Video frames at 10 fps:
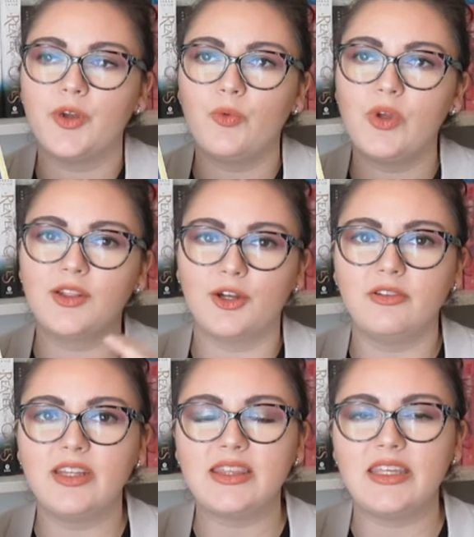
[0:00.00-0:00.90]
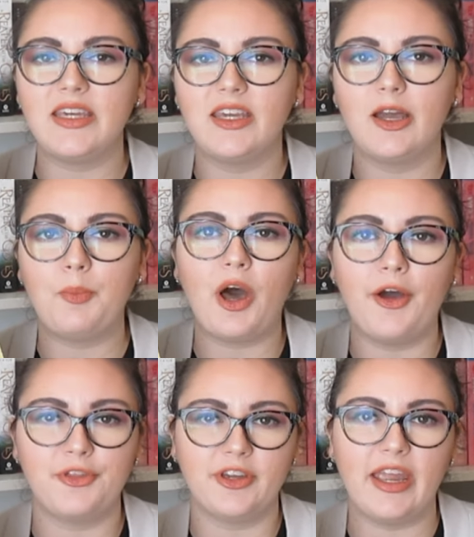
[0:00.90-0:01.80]
We learn that the
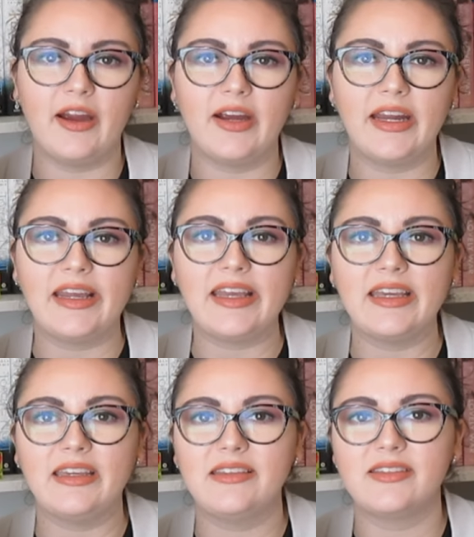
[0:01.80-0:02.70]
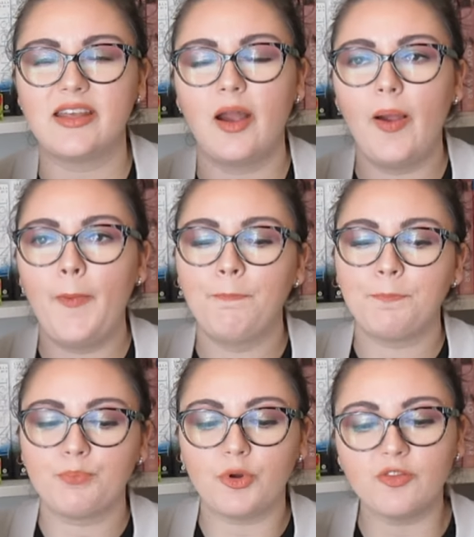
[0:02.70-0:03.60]
apothecary is
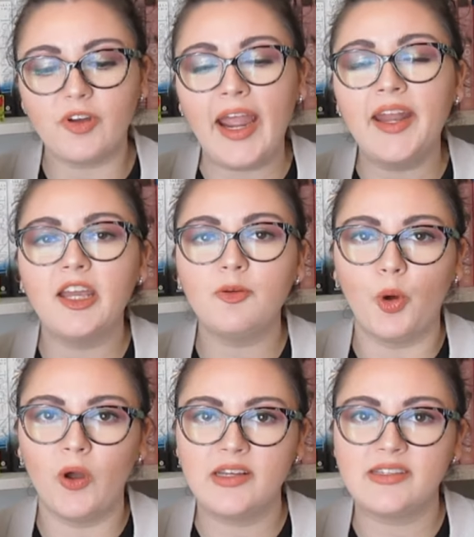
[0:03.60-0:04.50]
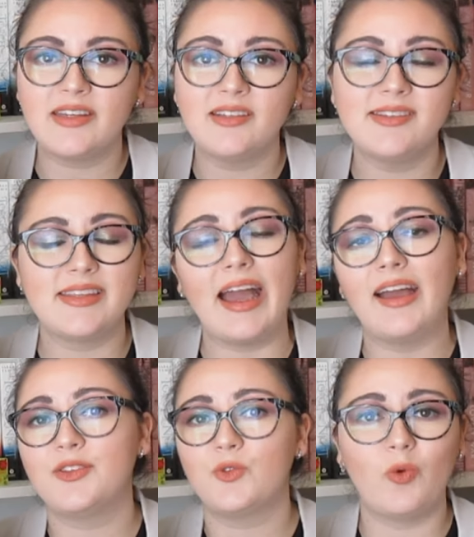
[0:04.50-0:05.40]
providing poisons
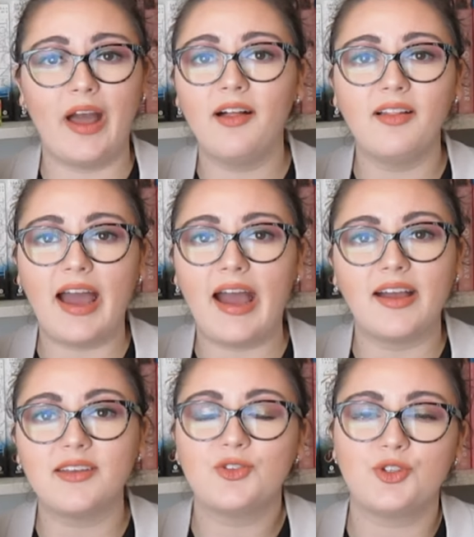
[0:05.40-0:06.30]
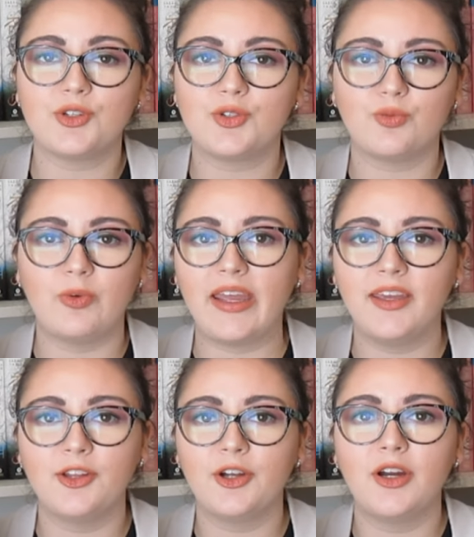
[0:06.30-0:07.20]
as well as just
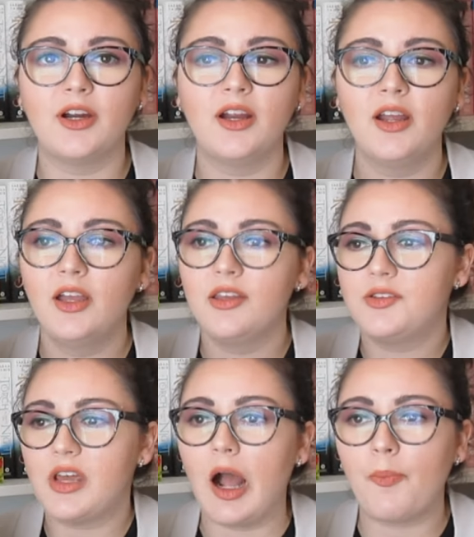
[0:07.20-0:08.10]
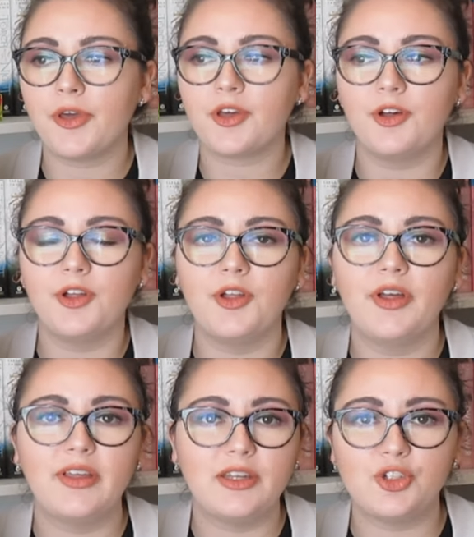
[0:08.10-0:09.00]
regular
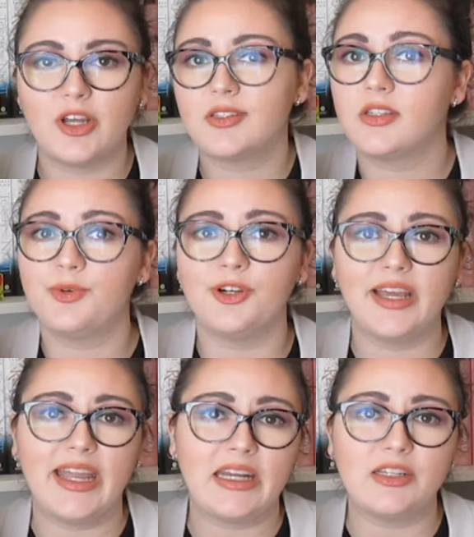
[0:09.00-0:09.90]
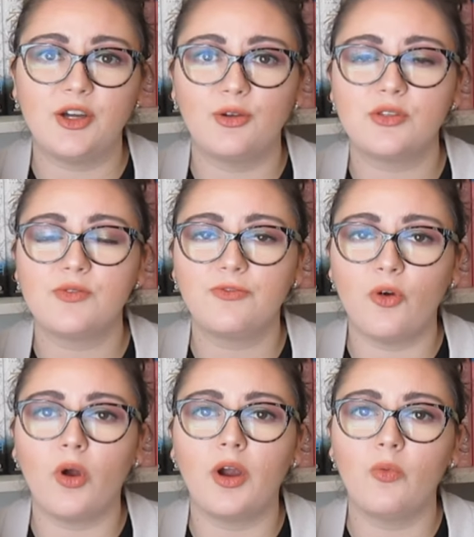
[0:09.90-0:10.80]
topical ingestible antidotes
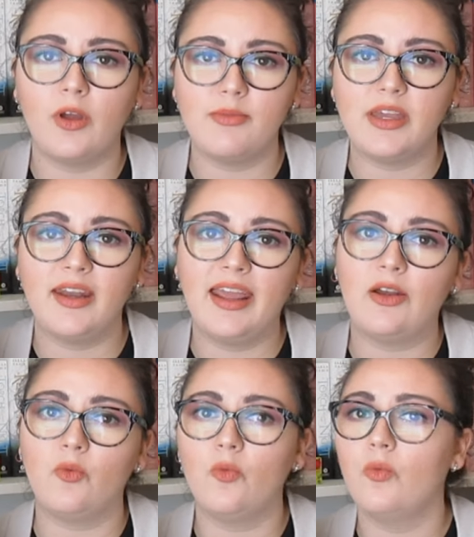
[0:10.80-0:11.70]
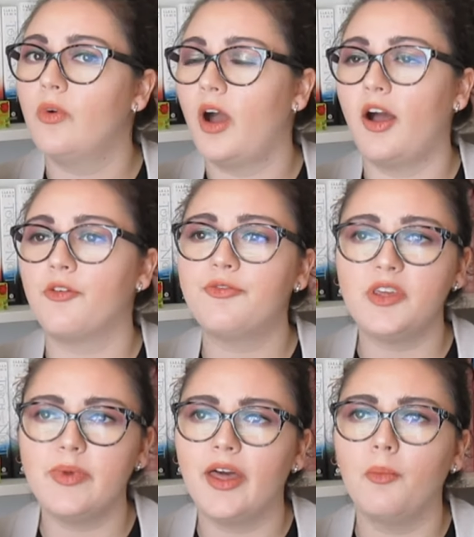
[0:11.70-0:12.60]
for women and
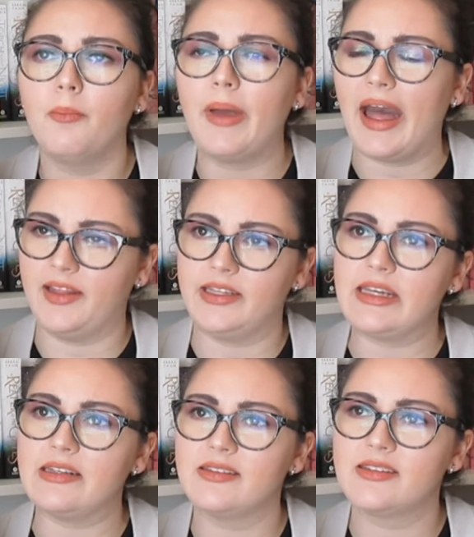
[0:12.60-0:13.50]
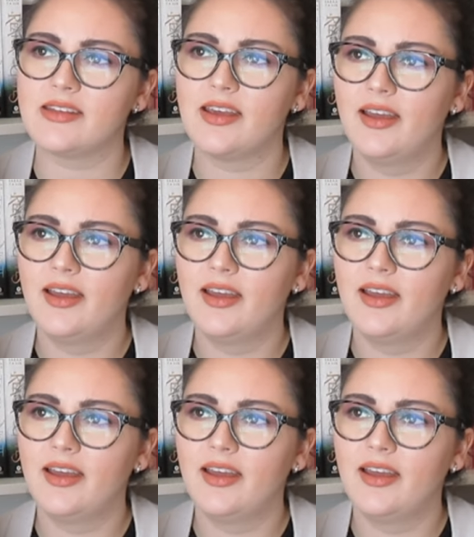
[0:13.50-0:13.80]
female maladies.